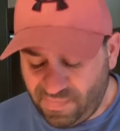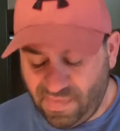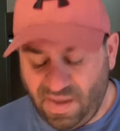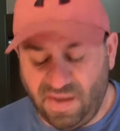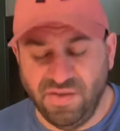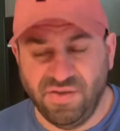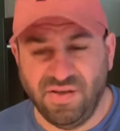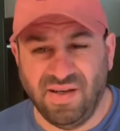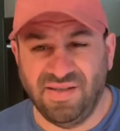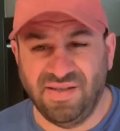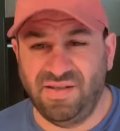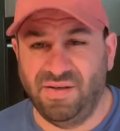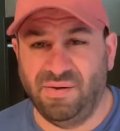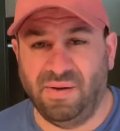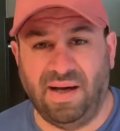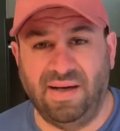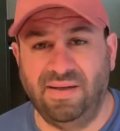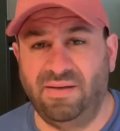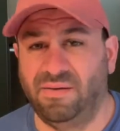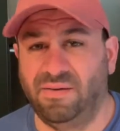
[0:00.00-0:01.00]
as you guys know,
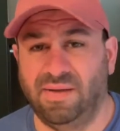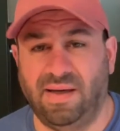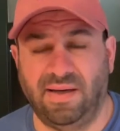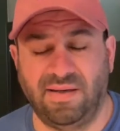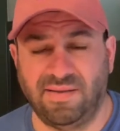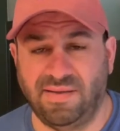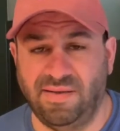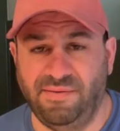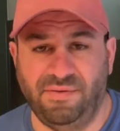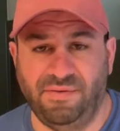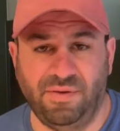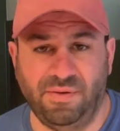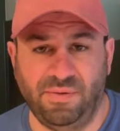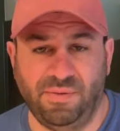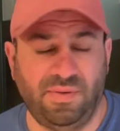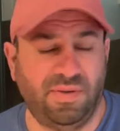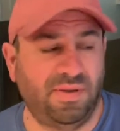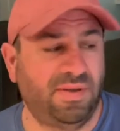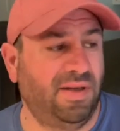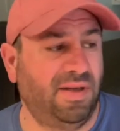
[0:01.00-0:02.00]
I don't like
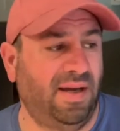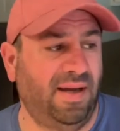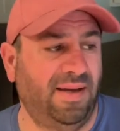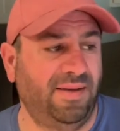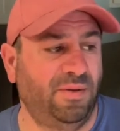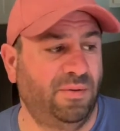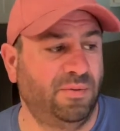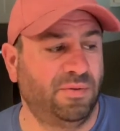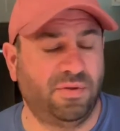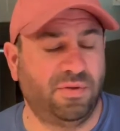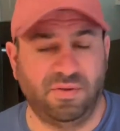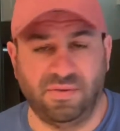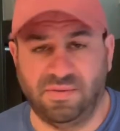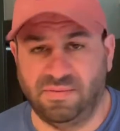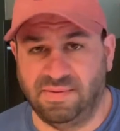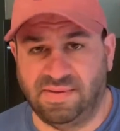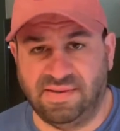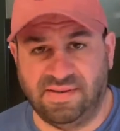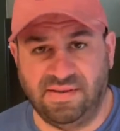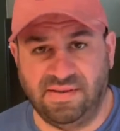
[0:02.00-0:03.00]
seafood. I don't cook
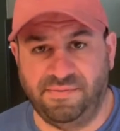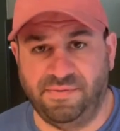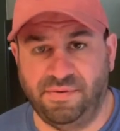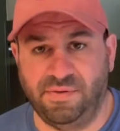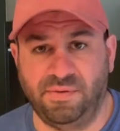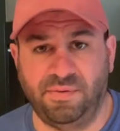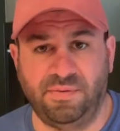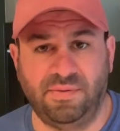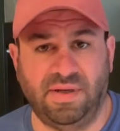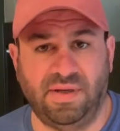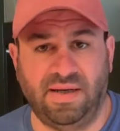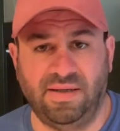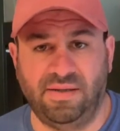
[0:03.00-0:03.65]
with seafood.